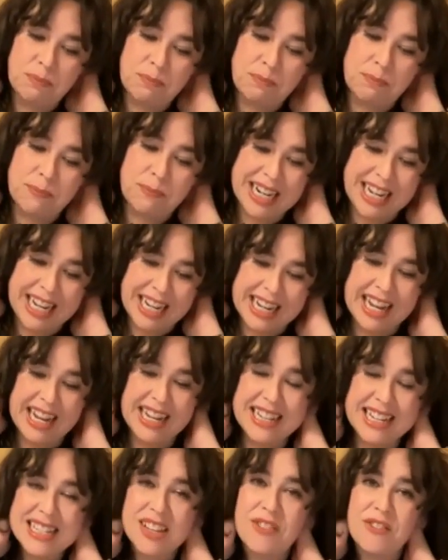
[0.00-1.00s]
Pradera
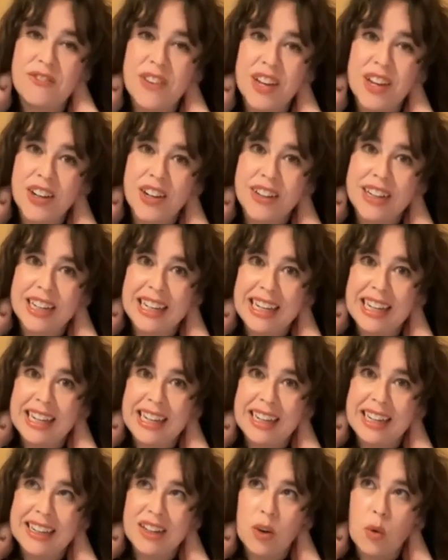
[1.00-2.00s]
is a
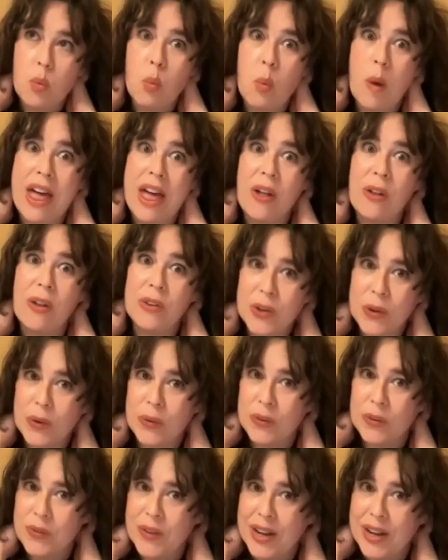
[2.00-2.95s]
very well-known,